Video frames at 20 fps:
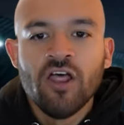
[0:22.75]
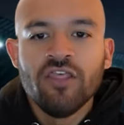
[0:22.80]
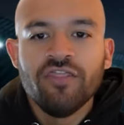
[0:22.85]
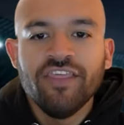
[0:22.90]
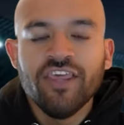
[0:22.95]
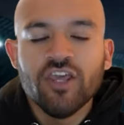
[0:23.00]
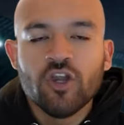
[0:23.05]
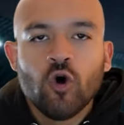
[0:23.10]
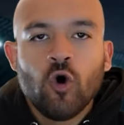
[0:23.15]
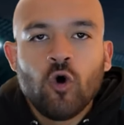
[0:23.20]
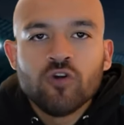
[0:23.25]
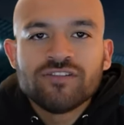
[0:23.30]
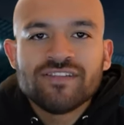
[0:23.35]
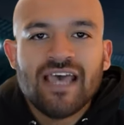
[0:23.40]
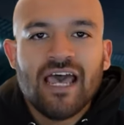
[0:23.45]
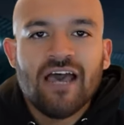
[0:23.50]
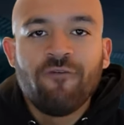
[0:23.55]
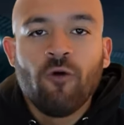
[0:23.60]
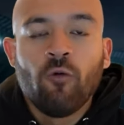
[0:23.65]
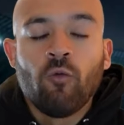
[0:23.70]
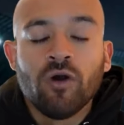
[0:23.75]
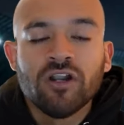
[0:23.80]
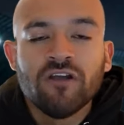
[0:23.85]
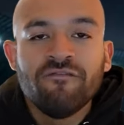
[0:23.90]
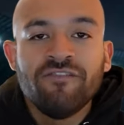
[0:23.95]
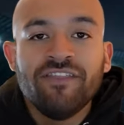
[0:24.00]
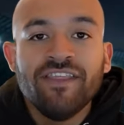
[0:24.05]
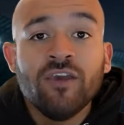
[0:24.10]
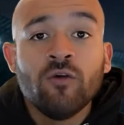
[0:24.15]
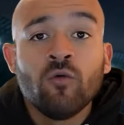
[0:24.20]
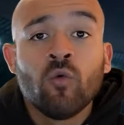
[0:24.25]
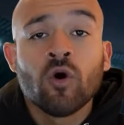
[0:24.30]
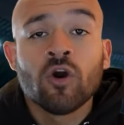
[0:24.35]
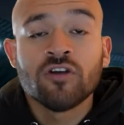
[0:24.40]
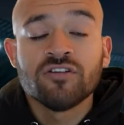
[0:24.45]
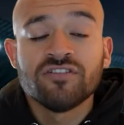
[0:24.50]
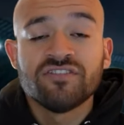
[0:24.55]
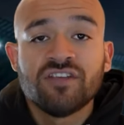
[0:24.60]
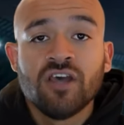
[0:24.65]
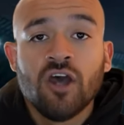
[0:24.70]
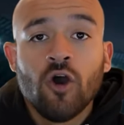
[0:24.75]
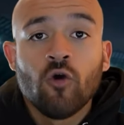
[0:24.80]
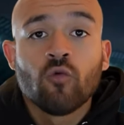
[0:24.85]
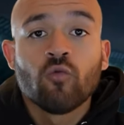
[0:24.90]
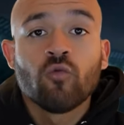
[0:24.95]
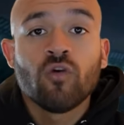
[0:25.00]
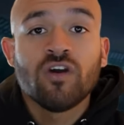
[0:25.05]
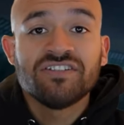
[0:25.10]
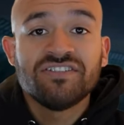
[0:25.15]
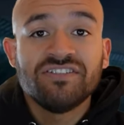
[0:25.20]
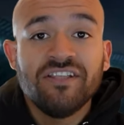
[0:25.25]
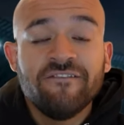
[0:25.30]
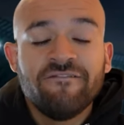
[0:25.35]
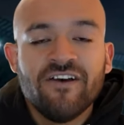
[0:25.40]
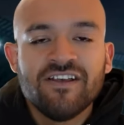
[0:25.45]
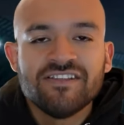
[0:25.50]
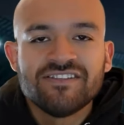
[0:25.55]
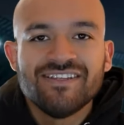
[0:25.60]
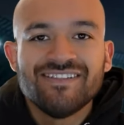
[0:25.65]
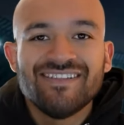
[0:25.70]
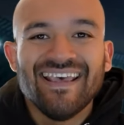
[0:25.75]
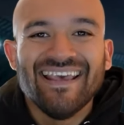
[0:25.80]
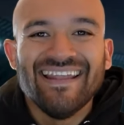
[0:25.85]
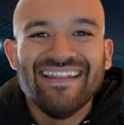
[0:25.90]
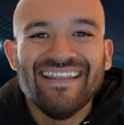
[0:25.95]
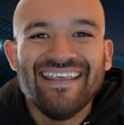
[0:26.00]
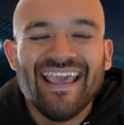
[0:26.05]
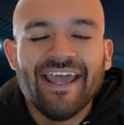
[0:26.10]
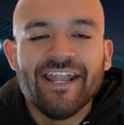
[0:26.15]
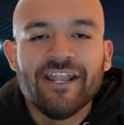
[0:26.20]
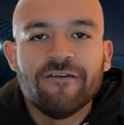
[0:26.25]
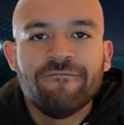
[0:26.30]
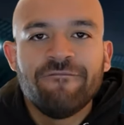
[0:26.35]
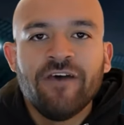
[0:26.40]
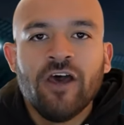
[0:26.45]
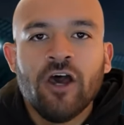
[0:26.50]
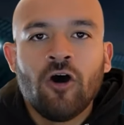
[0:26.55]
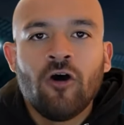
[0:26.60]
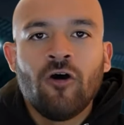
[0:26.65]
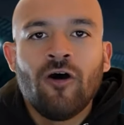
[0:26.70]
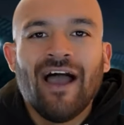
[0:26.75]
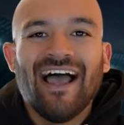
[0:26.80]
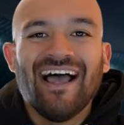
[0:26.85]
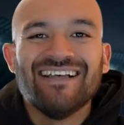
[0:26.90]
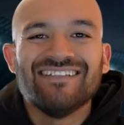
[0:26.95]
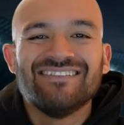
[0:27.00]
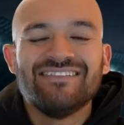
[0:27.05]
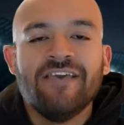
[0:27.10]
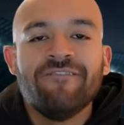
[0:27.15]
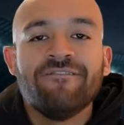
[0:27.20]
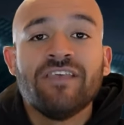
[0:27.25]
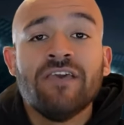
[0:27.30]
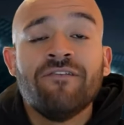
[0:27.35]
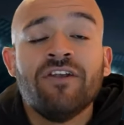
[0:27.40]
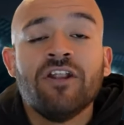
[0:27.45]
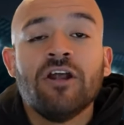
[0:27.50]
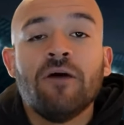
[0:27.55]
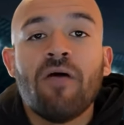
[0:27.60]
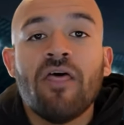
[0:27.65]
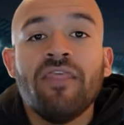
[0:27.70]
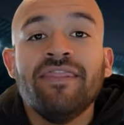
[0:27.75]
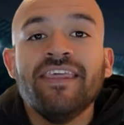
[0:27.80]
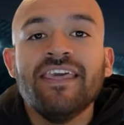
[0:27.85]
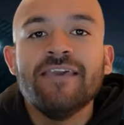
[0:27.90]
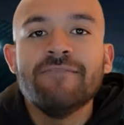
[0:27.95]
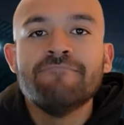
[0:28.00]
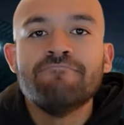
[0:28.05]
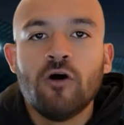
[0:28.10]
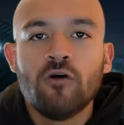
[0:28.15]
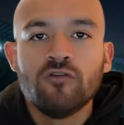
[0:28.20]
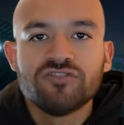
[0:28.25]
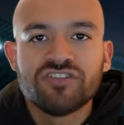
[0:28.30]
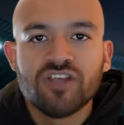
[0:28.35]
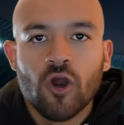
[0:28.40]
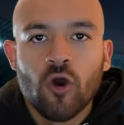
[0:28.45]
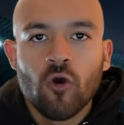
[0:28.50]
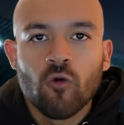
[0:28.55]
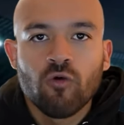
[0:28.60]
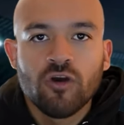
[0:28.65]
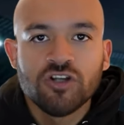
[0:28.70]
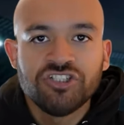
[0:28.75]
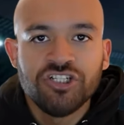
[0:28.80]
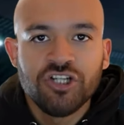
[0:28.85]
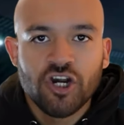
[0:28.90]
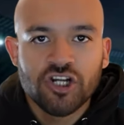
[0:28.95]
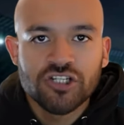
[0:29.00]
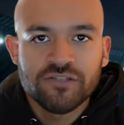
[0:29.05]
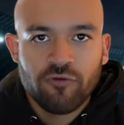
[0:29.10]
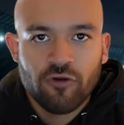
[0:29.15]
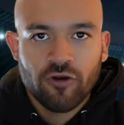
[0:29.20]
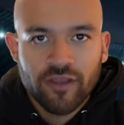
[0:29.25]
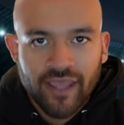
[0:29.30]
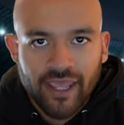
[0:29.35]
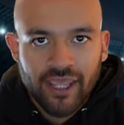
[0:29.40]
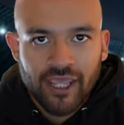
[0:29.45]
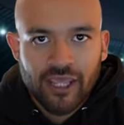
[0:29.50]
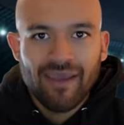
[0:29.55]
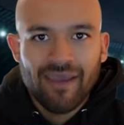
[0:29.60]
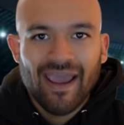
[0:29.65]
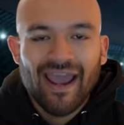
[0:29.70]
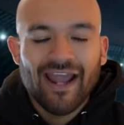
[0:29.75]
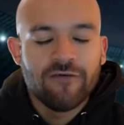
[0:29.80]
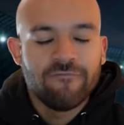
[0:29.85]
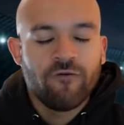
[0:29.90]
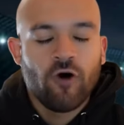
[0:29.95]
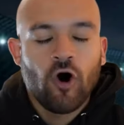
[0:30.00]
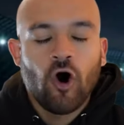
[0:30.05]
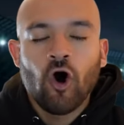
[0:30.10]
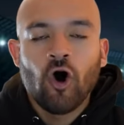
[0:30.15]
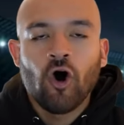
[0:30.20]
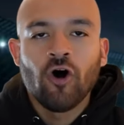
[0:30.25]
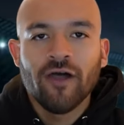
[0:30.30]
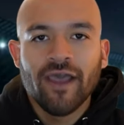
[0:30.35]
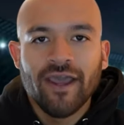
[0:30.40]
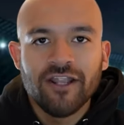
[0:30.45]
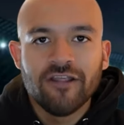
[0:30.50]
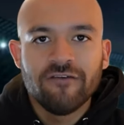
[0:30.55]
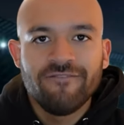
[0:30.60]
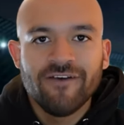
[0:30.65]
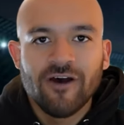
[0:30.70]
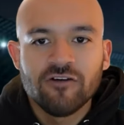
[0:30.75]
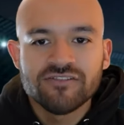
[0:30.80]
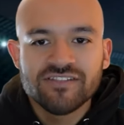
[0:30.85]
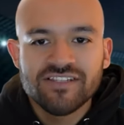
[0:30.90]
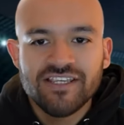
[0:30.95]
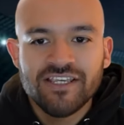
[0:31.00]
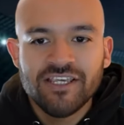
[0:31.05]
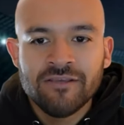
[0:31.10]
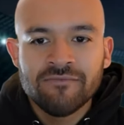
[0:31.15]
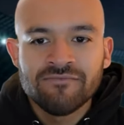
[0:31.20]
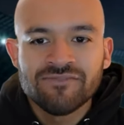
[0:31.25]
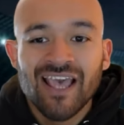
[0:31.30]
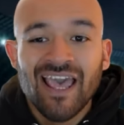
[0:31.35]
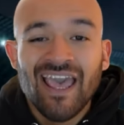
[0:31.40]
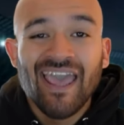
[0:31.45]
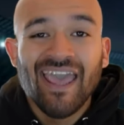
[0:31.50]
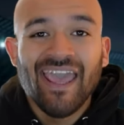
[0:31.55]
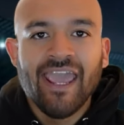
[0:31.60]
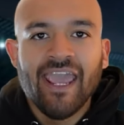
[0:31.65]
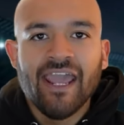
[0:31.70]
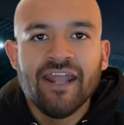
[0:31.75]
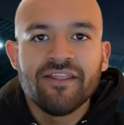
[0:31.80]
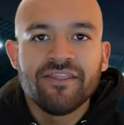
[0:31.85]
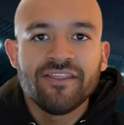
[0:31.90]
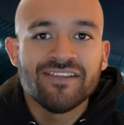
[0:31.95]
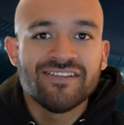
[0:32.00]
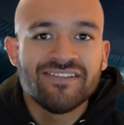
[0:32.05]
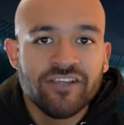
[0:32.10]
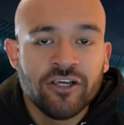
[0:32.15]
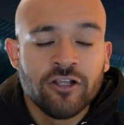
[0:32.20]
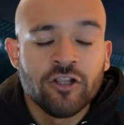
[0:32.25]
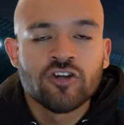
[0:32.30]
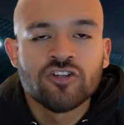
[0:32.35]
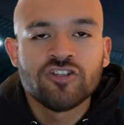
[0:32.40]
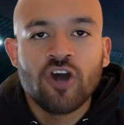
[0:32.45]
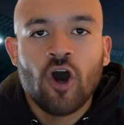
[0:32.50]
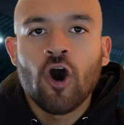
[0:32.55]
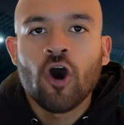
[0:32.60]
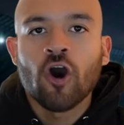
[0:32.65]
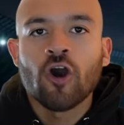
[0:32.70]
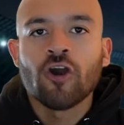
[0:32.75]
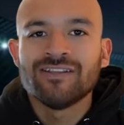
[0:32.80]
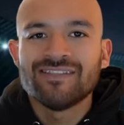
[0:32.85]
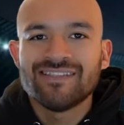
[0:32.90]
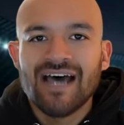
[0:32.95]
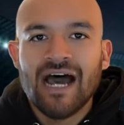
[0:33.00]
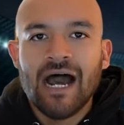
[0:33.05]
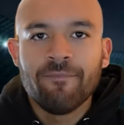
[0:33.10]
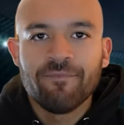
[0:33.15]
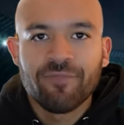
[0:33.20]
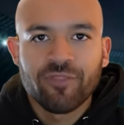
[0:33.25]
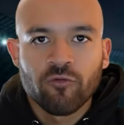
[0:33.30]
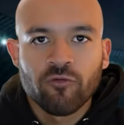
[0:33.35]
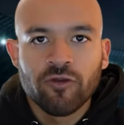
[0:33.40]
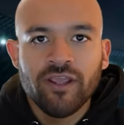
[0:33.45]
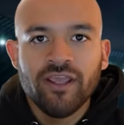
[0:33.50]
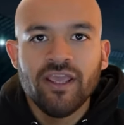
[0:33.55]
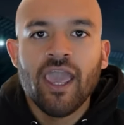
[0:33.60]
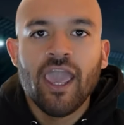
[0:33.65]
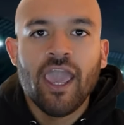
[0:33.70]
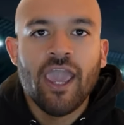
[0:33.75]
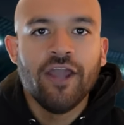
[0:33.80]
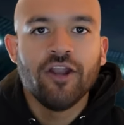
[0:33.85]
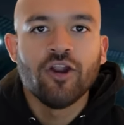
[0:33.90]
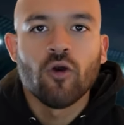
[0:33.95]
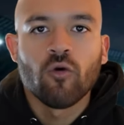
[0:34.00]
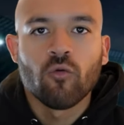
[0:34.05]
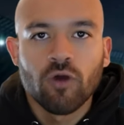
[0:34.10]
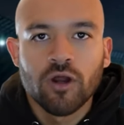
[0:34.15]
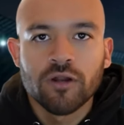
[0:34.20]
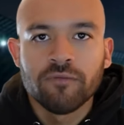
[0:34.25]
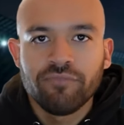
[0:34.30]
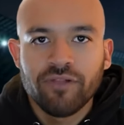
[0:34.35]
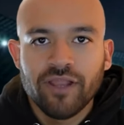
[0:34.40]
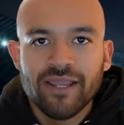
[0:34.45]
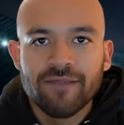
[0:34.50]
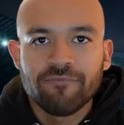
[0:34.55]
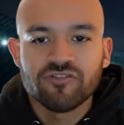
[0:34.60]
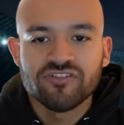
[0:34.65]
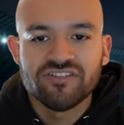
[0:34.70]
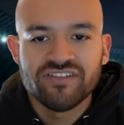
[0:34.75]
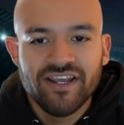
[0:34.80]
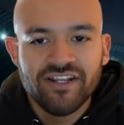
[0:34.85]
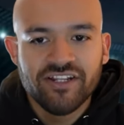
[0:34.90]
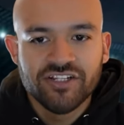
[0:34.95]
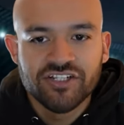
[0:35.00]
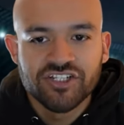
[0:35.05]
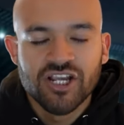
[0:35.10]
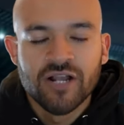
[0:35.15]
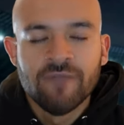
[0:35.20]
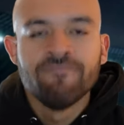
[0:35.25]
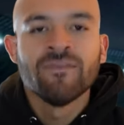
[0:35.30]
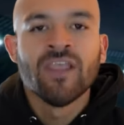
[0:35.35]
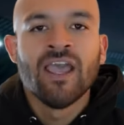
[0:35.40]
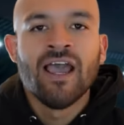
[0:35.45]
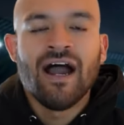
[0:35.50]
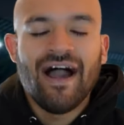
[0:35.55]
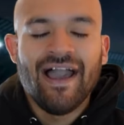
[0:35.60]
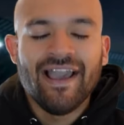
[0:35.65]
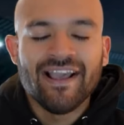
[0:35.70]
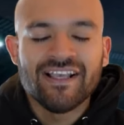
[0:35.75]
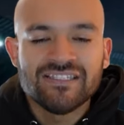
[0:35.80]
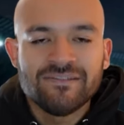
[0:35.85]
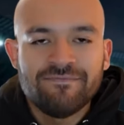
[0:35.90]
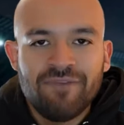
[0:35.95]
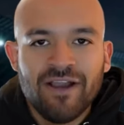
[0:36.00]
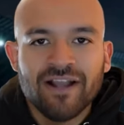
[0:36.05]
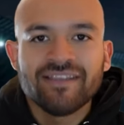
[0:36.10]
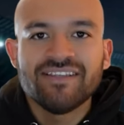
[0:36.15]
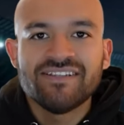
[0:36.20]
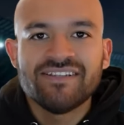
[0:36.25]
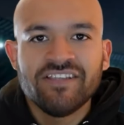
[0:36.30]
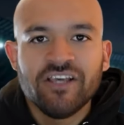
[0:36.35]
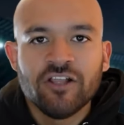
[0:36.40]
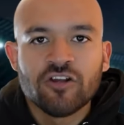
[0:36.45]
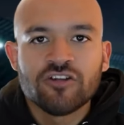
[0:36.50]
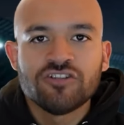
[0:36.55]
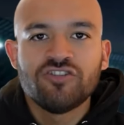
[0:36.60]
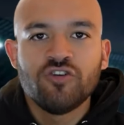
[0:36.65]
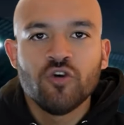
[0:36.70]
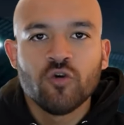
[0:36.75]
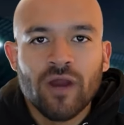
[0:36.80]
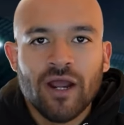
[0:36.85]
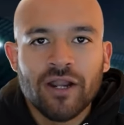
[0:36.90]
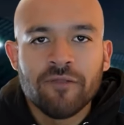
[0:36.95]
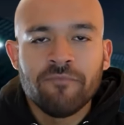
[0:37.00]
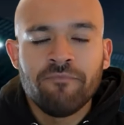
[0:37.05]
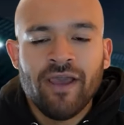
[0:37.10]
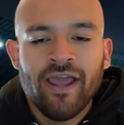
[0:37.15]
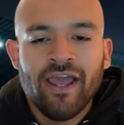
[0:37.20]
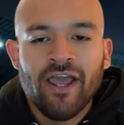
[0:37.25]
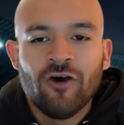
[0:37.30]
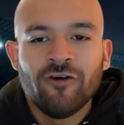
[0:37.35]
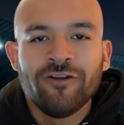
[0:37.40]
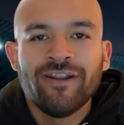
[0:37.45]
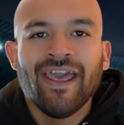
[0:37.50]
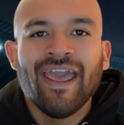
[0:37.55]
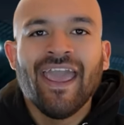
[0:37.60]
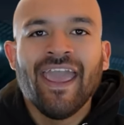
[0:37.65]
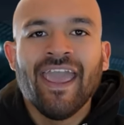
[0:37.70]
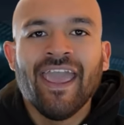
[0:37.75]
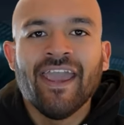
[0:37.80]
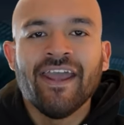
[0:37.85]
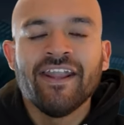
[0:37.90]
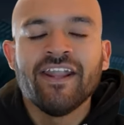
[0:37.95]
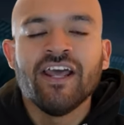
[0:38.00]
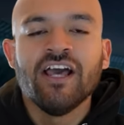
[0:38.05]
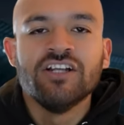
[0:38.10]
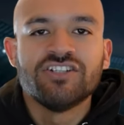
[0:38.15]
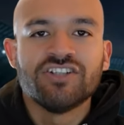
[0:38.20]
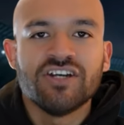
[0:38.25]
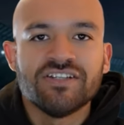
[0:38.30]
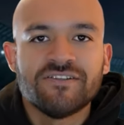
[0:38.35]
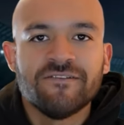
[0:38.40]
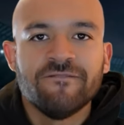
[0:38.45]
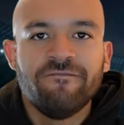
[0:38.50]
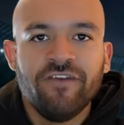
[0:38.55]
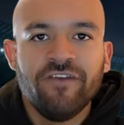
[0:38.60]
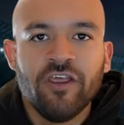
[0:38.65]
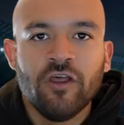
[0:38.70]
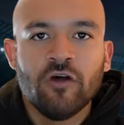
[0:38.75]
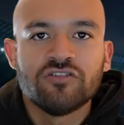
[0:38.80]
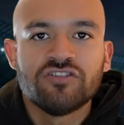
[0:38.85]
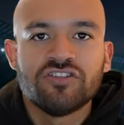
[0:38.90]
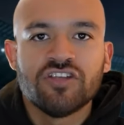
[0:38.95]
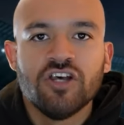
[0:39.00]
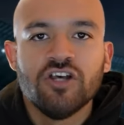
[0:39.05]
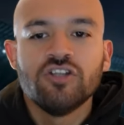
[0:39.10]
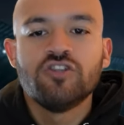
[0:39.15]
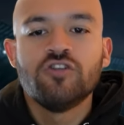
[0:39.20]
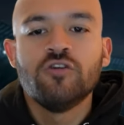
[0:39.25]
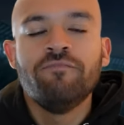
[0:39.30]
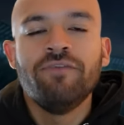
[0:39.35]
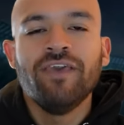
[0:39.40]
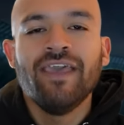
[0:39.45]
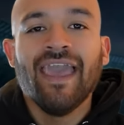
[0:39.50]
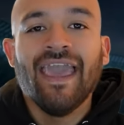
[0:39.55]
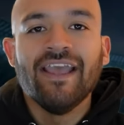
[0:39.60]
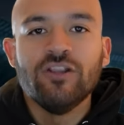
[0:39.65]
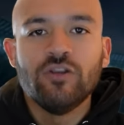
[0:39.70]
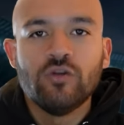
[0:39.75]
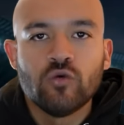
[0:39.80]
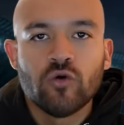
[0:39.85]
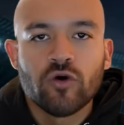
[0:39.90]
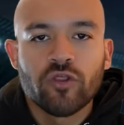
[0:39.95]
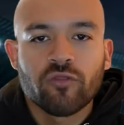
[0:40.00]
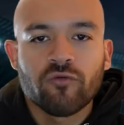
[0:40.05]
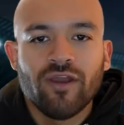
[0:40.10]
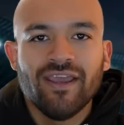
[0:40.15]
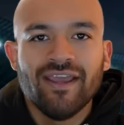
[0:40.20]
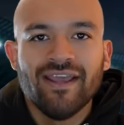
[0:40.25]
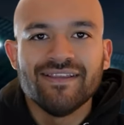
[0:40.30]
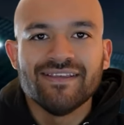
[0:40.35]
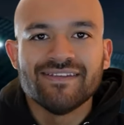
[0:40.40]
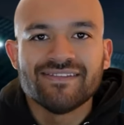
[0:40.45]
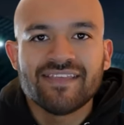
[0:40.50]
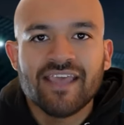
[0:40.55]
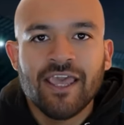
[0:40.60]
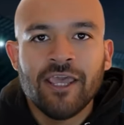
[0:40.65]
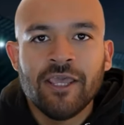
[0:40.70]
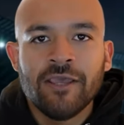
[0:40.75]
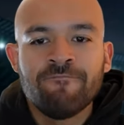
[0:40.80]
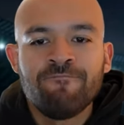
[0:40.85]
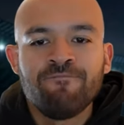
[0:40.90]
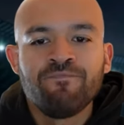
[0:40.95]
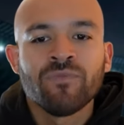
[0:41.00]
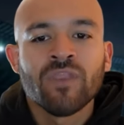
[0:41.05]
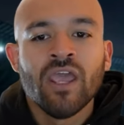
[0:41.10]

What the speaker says: The Colts have one of the worst rush defenses in the NFL as they've given up the most rushing yards per game out of all NFL teams, and the Steelers are top three in run play percentage. I expect the Steelers to ground and pound and Justin Fields to be a dual threat in this game.